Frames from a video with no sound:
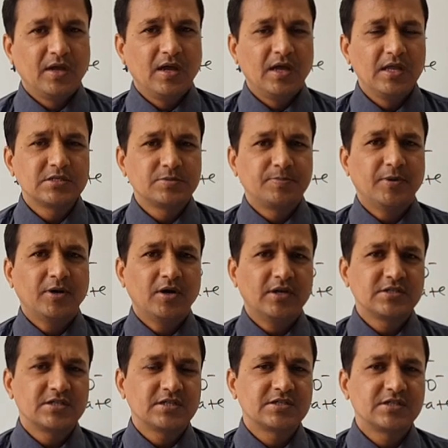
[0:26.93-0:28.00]
as far
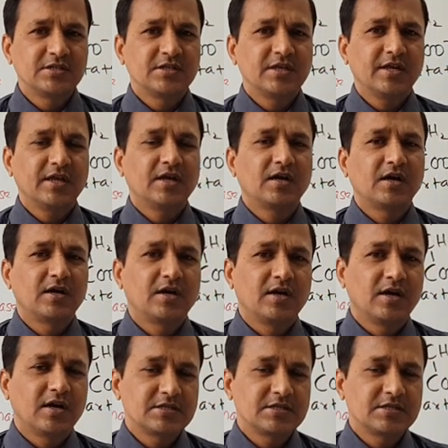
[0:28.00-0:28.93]
as the synthetic uh,